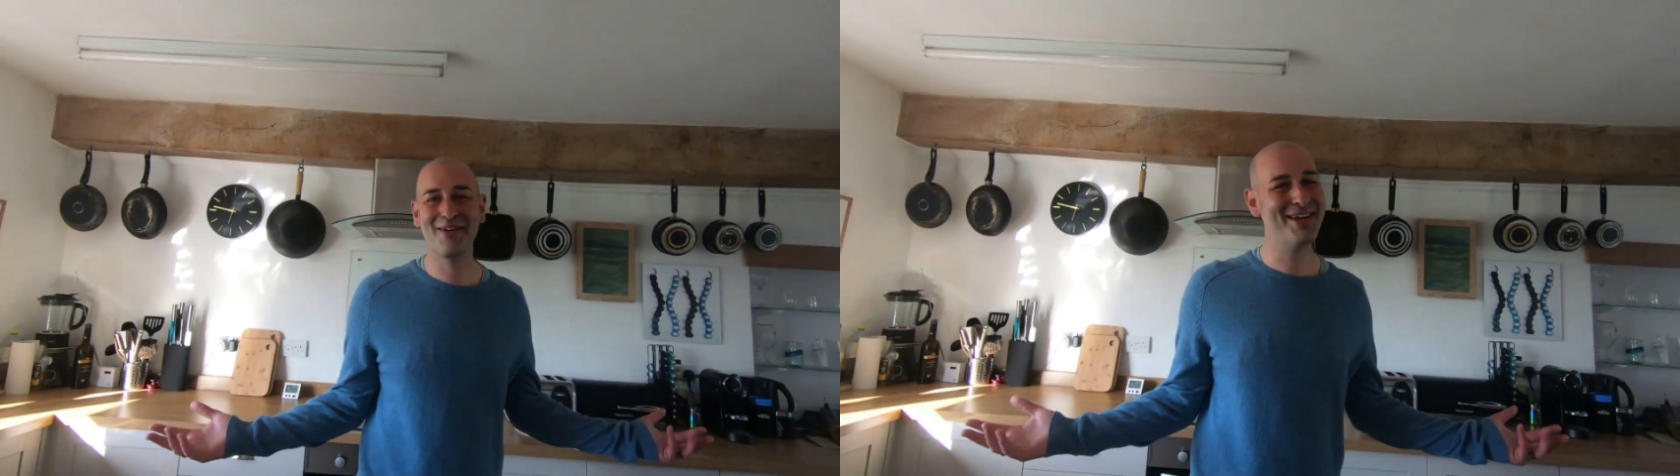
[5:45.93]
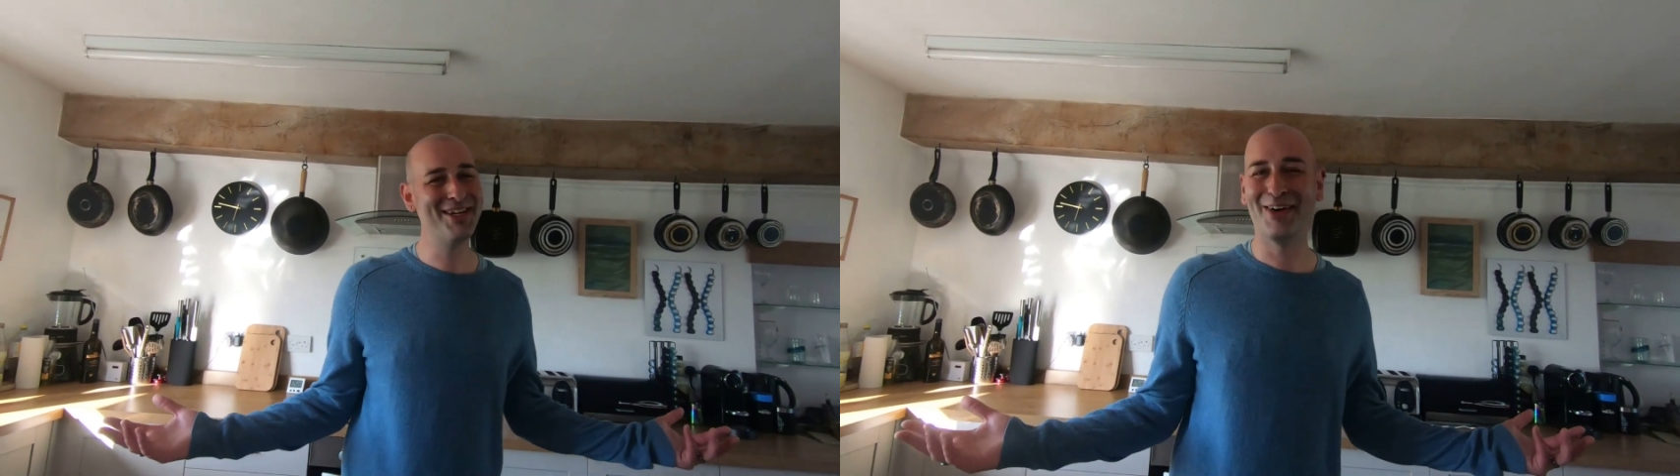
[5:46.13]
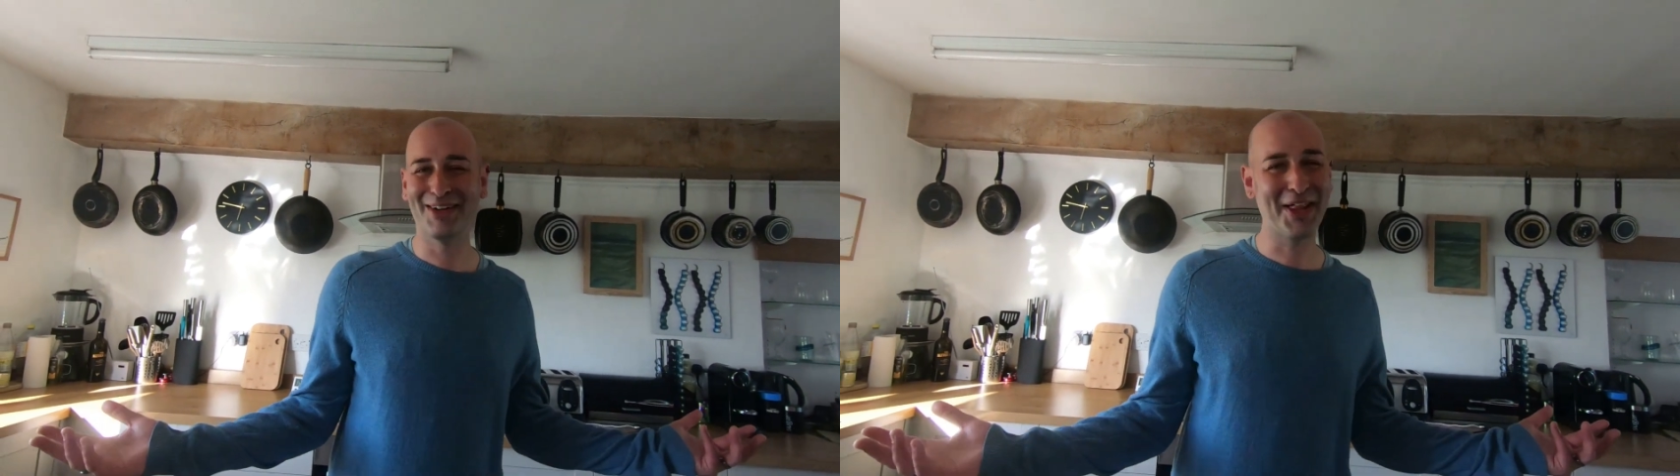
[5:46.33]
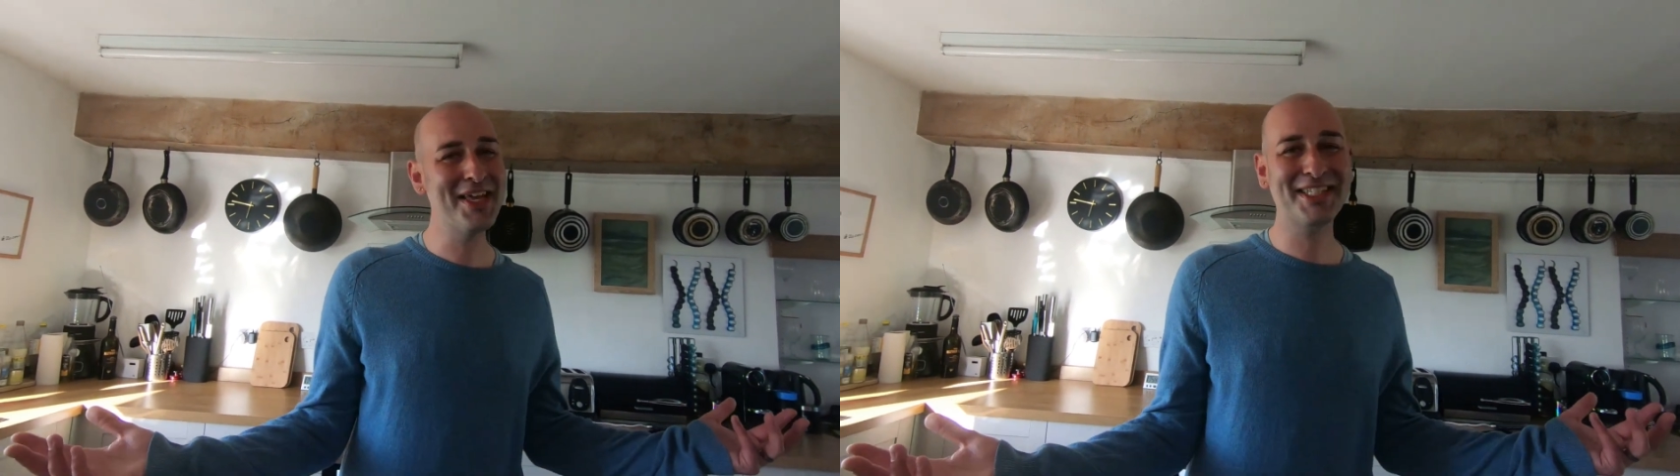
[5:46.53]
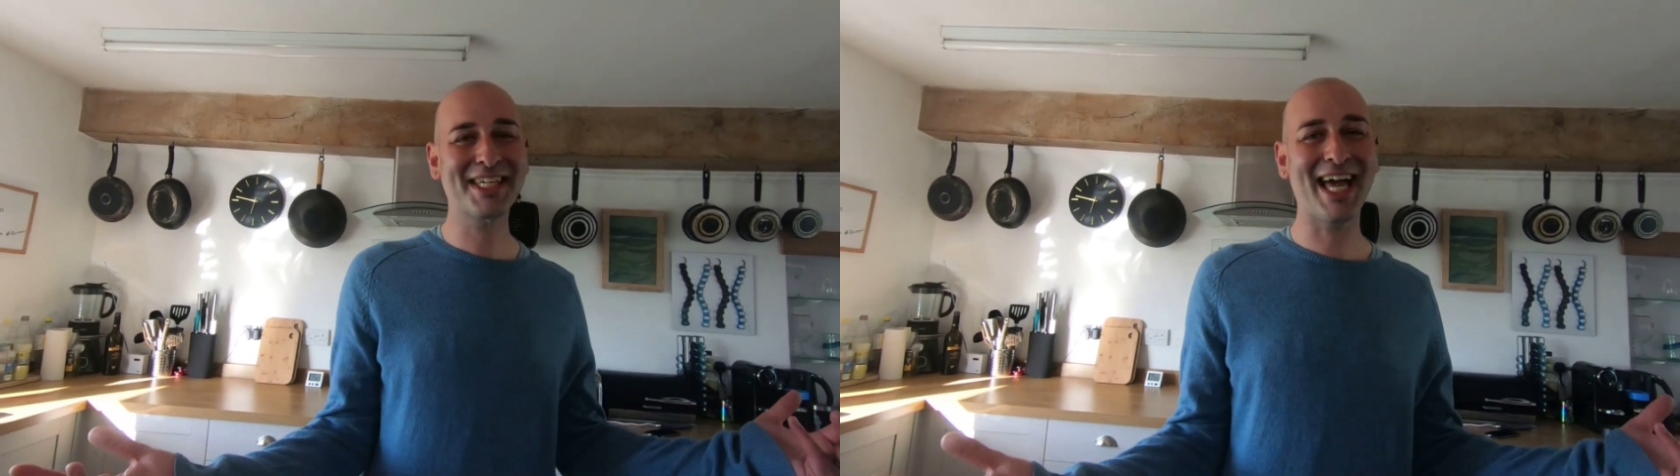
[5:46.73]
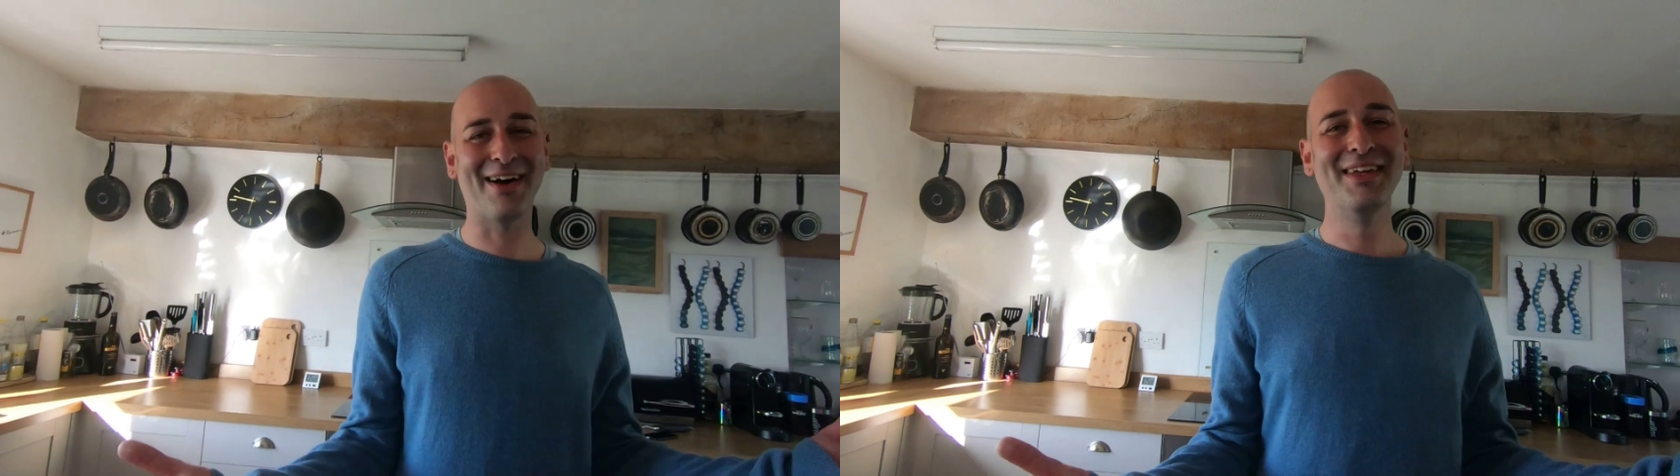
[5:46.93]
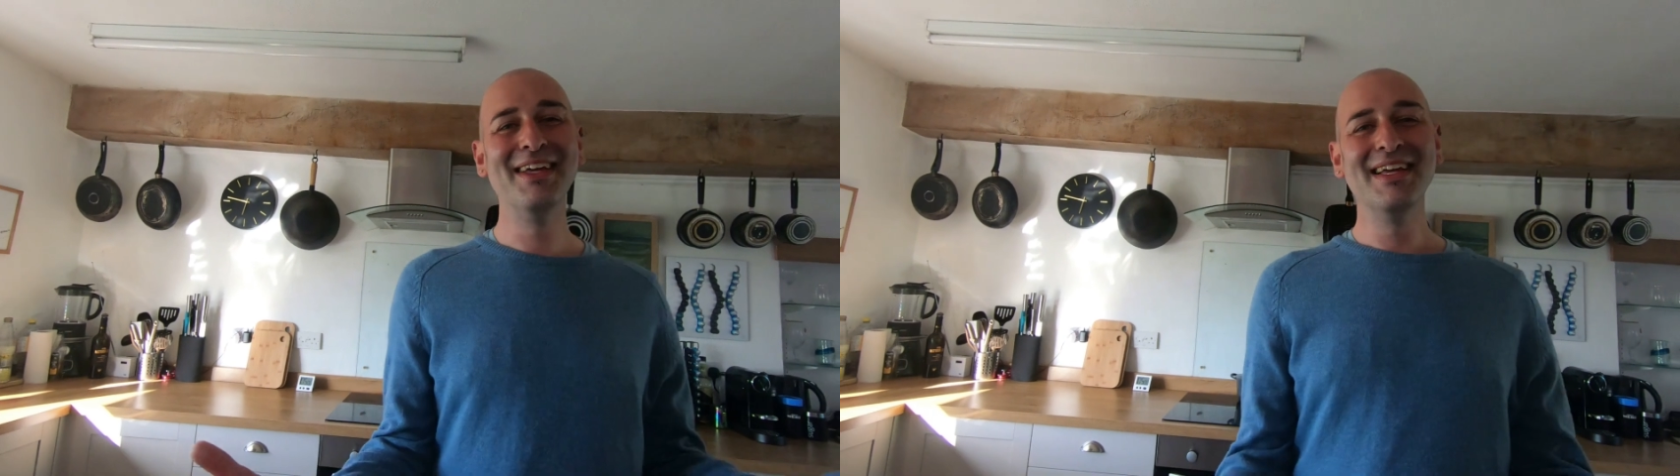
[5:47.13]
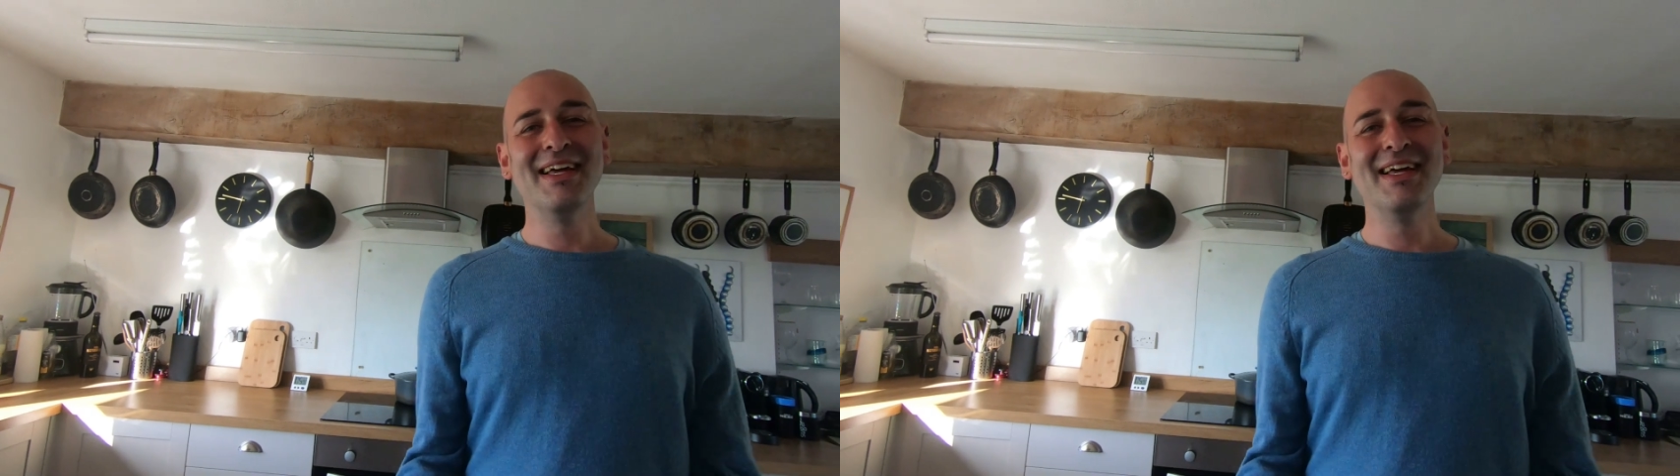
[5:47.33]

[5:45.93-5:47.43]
going on this account.